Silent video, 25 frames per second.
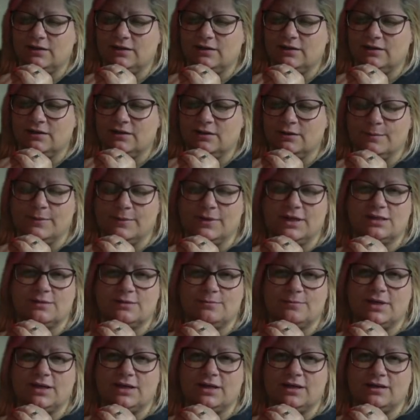because
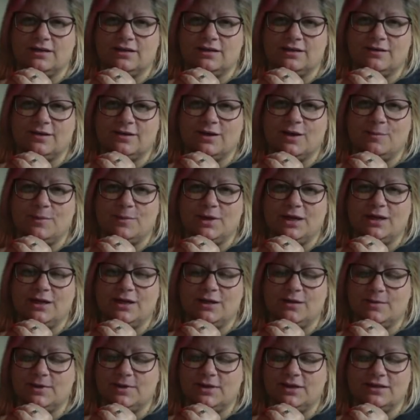not making any
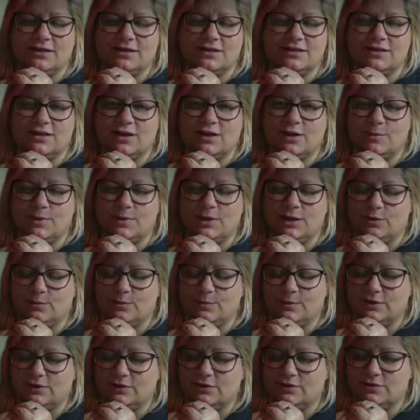money does not pay your
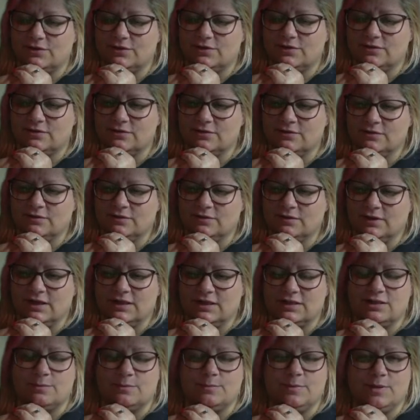bills. And
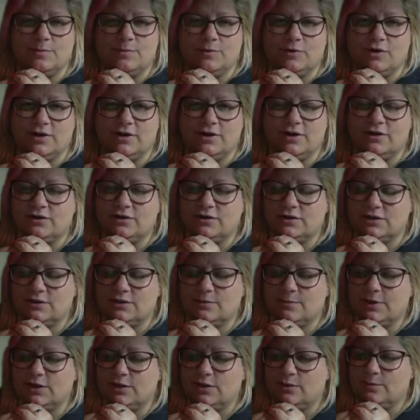some people aren't here just to pay
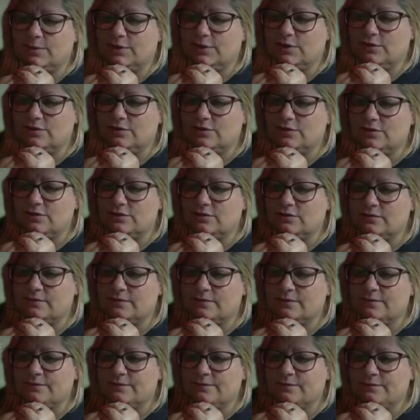their bills,
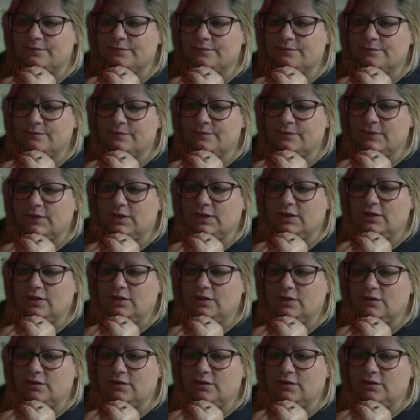you know?